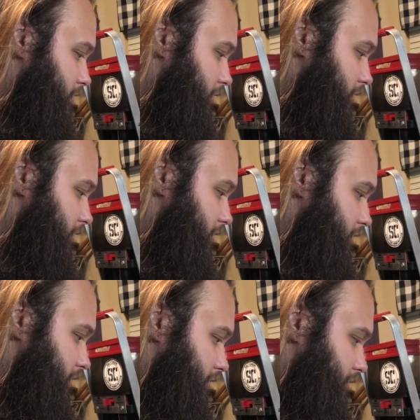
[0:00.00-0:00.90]
A
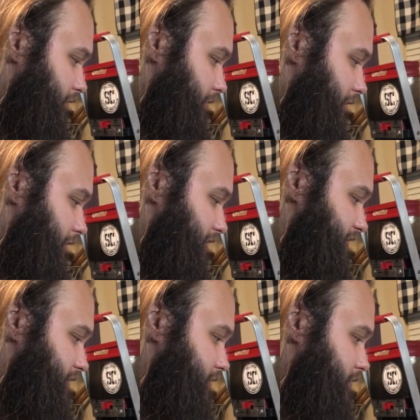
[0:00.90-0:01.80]
little bit
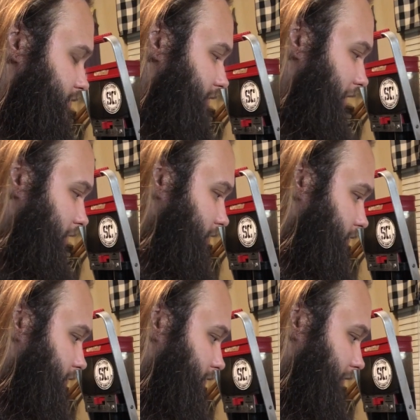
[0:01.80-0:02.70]
less. There.
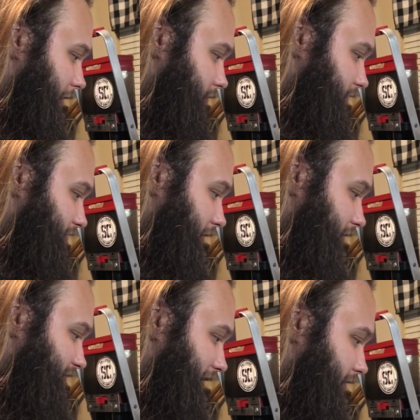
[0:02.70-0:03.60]
That looks like
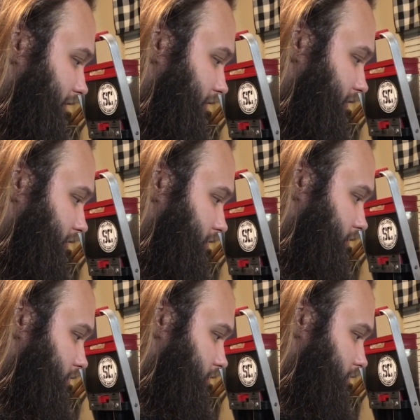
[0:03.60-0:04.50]
it's 5/8.
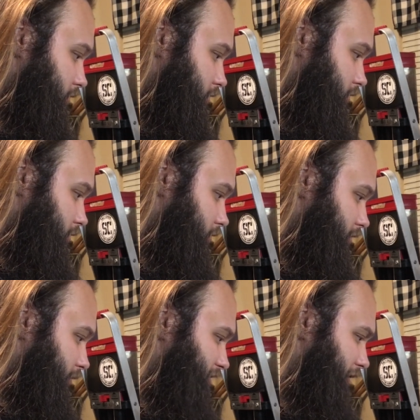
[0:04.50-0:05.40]

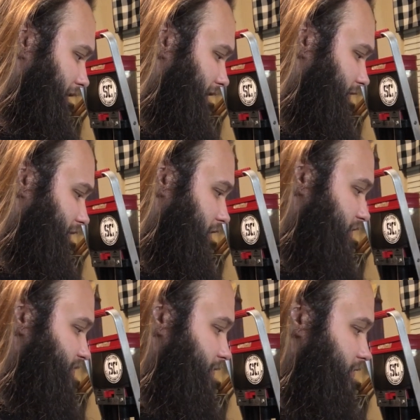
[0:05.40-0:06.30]
And we don't have any
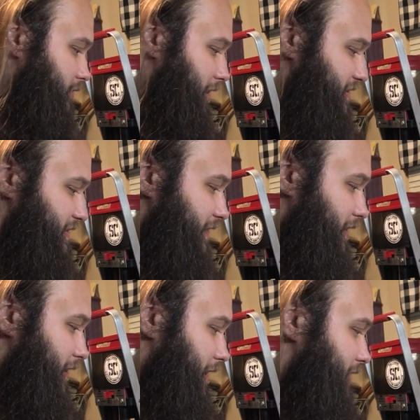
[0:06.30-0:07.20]
overspill. I say
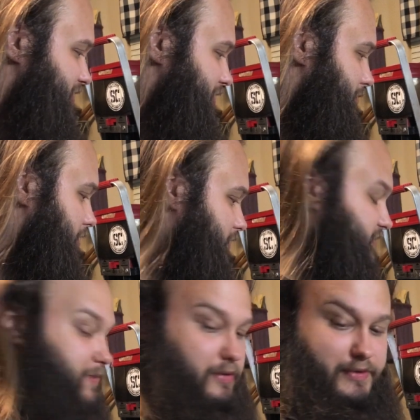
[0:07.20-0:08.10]
that as some
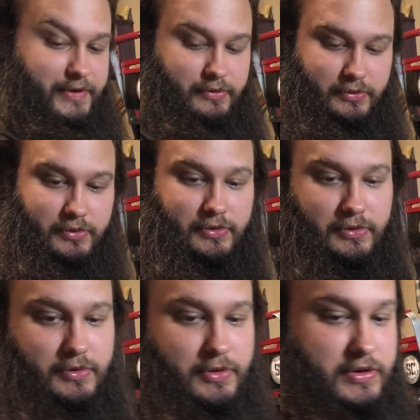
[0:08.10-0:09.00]
overspilled.
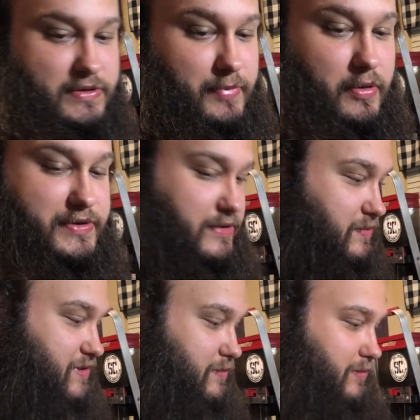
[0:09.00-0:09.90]
Spoke too
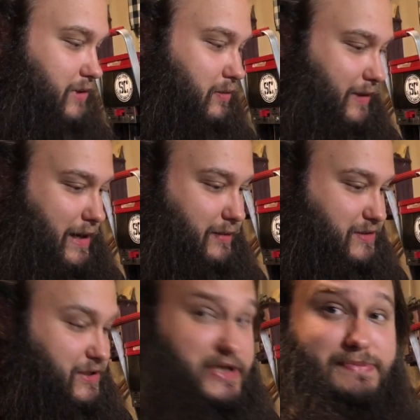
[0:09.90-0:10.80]
soon. Don't count your
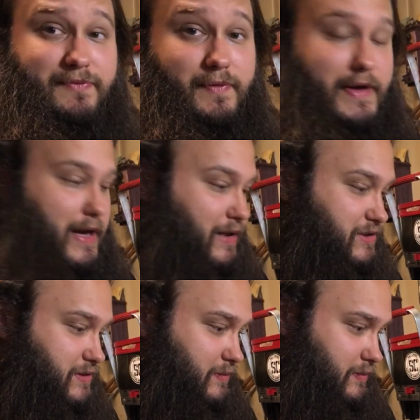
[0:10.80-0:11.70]
chickens before they hatch.